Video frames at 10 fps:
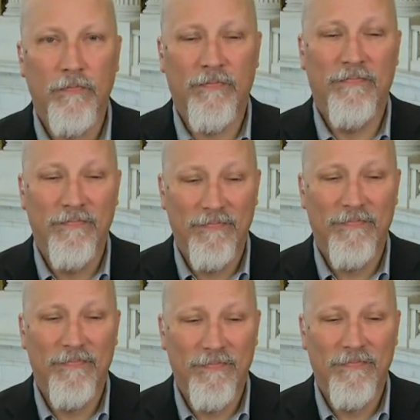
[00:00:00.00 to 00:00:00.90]

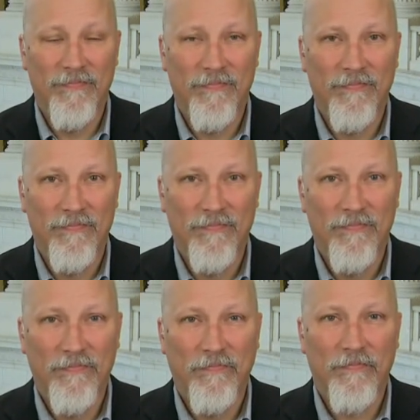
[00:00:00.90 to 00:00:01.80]

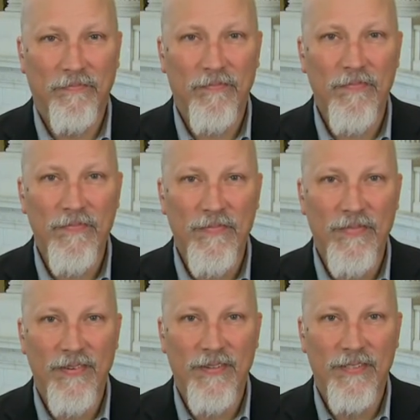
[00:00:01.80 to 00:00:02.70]

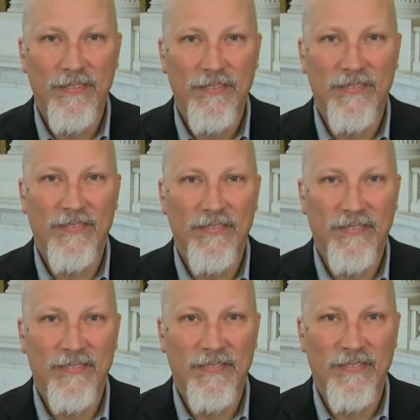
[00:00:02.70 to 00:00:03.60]

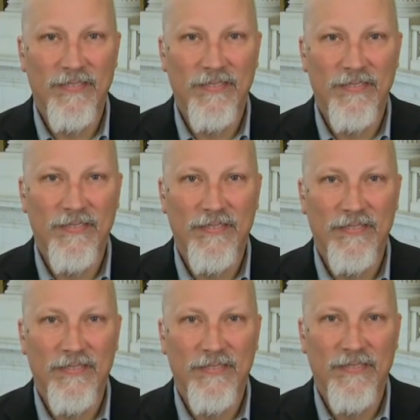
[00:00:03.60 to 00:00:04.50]

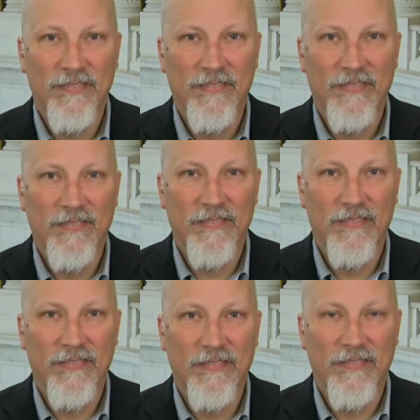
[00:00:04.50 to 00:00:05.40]

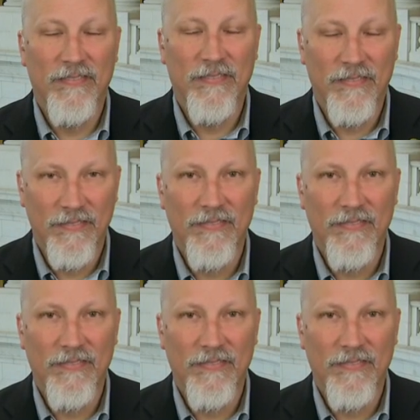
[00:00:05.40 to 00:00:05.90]
(not speaking)